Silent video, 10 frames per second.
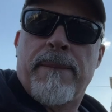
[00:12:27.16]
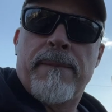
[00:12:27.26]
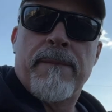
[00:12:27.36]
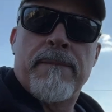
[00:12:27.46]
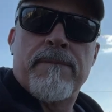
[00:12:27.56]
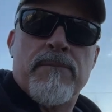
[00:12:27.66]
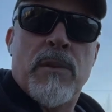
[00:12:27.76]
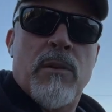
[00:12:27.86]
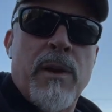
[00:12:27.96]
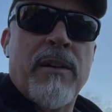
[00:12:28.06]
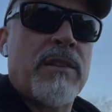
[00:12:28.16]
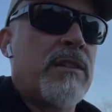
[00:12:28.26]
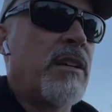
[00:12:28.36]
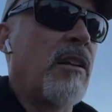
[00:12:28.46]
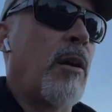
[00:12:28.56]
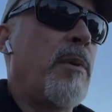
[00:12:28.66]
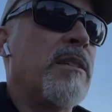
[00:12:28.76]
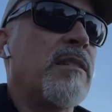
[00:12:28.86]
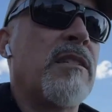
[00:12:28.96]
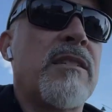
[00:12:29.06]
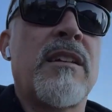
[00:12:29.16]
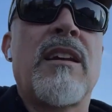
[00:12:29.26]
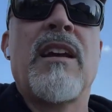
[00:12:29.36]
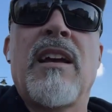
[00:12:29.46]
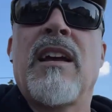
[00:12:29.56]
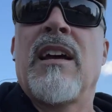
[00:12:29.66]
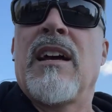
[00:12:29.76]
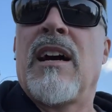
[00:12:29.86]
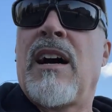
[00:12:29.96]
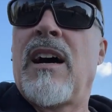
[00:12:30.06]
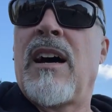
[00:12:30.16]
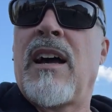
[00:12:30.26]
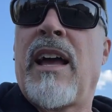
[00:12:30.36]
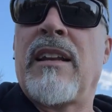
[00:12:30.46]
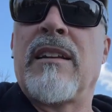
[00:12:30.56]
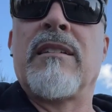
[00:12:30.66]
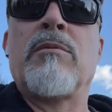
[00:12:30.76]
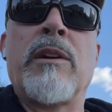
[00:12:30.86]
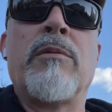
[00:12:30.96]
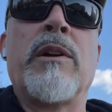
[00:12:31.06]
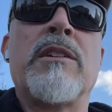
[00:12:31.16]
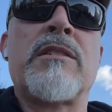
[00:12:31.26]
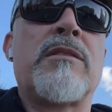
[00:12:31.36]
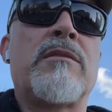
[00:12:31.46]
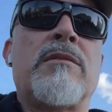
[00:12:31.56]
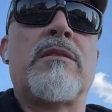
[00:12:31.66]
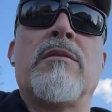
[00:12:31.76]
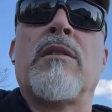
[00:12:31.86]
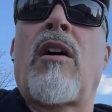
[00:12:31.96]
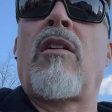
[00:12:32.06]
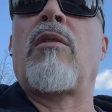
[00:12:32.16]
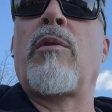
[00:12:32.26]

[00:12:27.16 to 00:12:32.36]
We may have to sell our business, and we just we have like